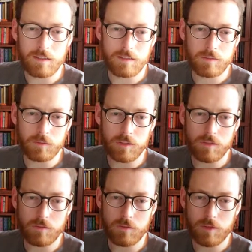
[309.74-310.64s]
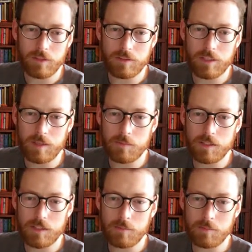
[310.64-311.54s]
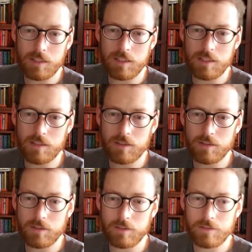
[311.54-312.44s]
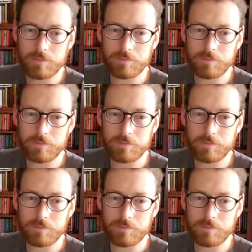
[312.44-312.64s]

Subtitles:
let's do trigger timestamp Eastern.